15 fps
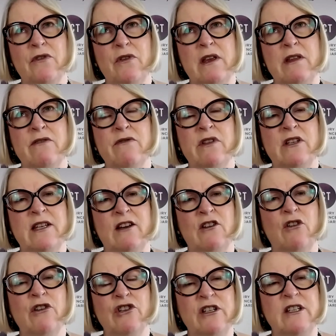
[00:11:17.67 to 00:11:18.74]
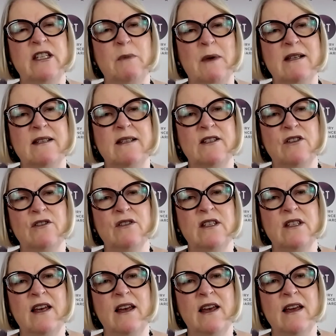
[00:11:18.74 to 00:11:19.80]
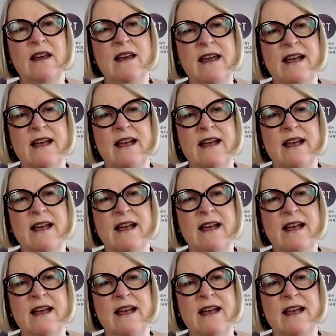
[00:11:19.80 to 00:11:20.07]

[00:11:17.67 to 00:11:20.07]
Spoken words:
in the technology space, as you say.